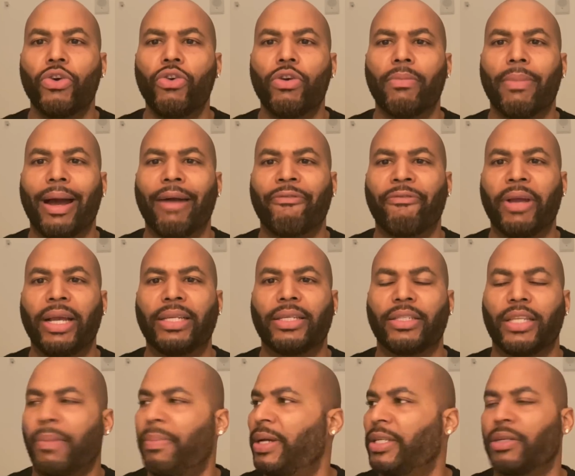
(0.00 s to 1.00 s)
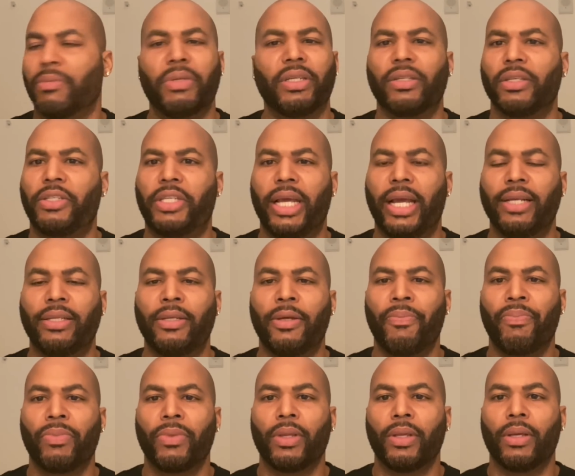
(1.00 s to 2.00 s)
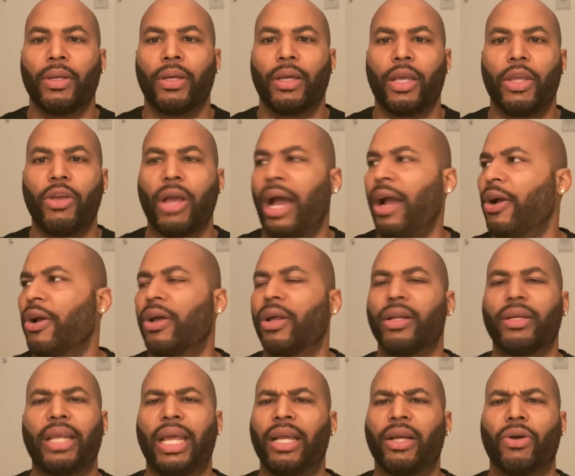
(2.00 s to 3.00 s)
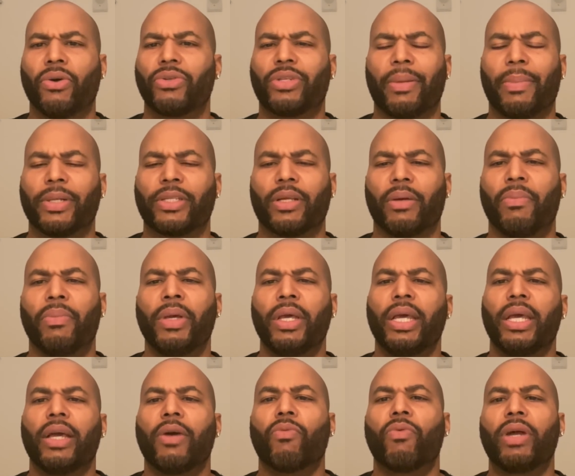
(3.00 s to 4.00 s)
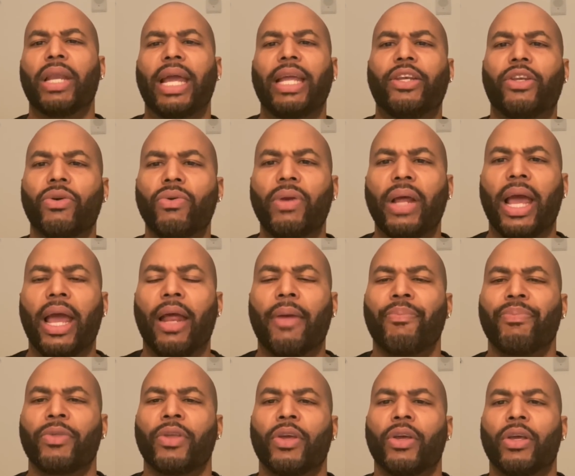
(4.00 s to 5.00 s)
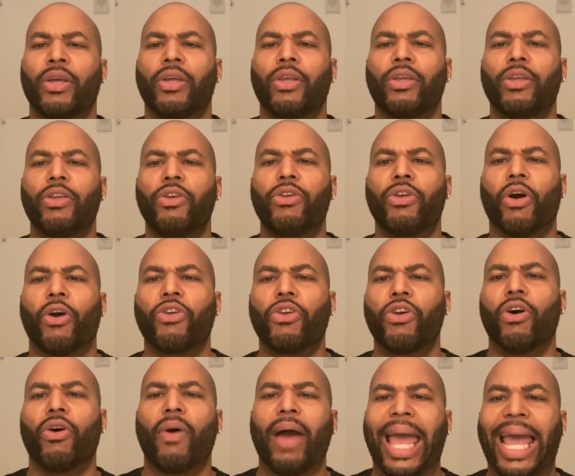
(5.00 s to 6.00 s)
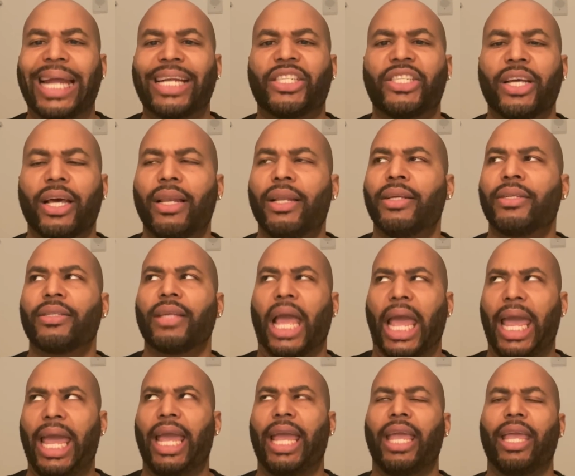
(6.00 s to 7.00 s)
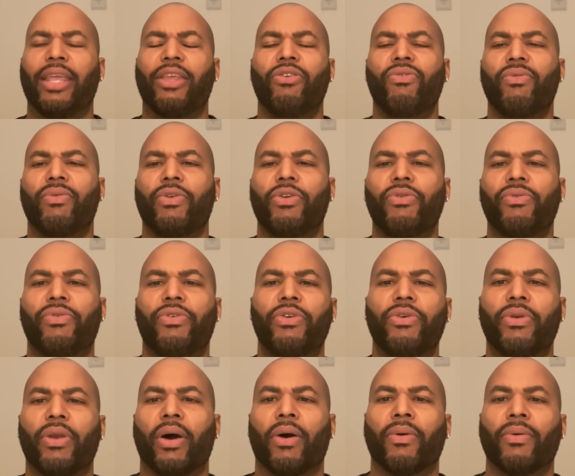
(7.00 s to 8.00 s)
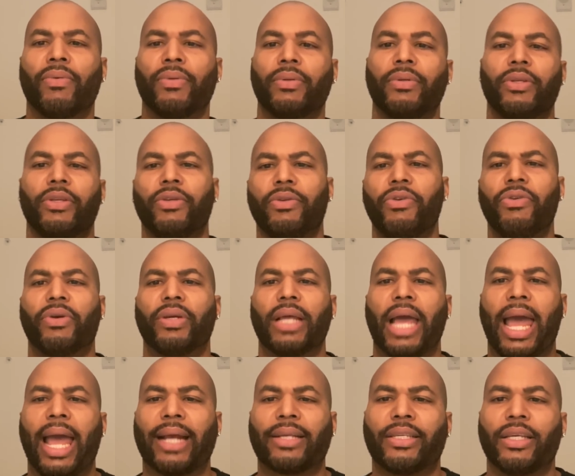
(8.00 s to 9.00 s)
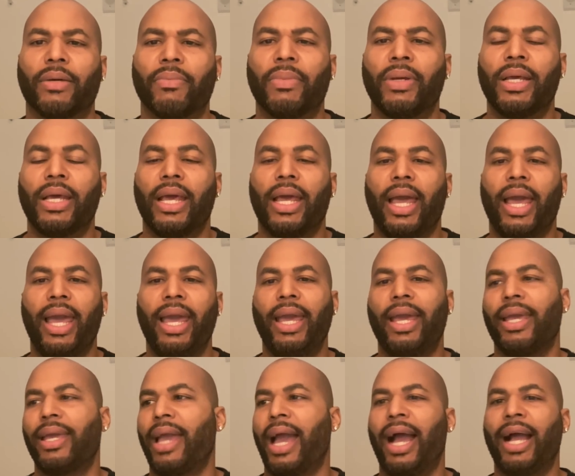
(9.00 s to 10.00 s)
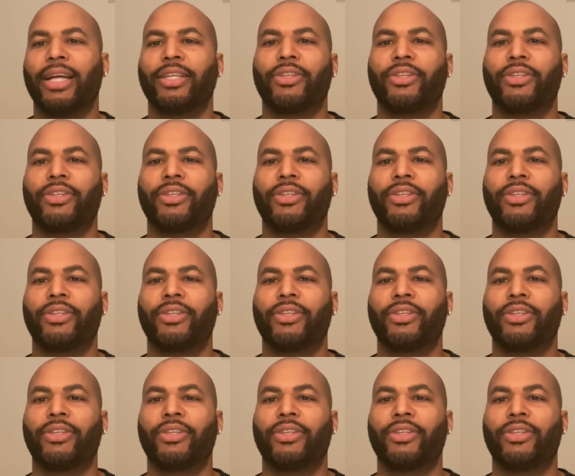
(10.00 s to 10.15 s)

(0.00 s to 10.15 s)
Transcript: in my face and talk about something. This a test. I heard a dating coach talking about something. When they do that, you don't act jealous, and you could ask him, hey, how